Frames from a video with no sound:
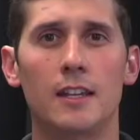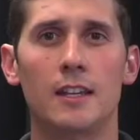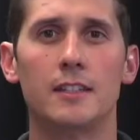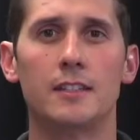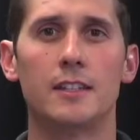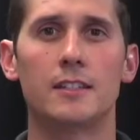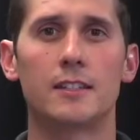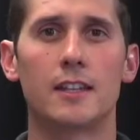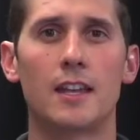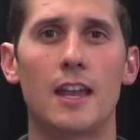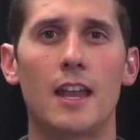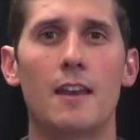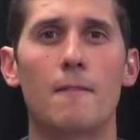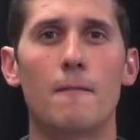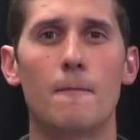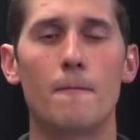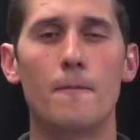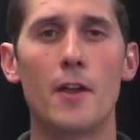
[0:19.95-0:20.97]
is it's again
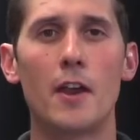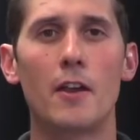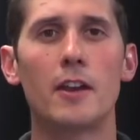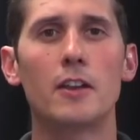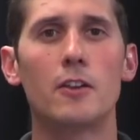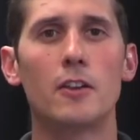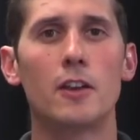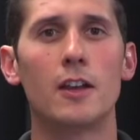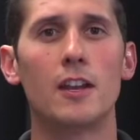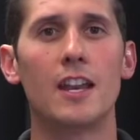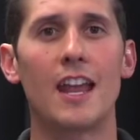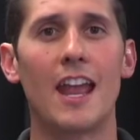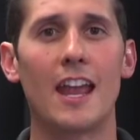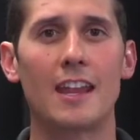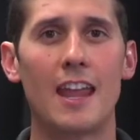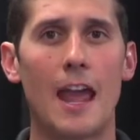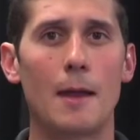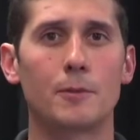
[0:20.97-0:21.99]
very good
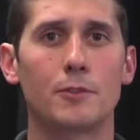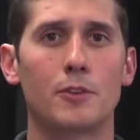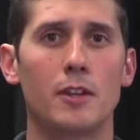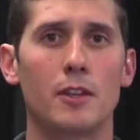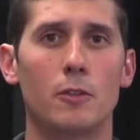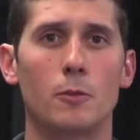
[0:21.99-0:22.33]
at capturing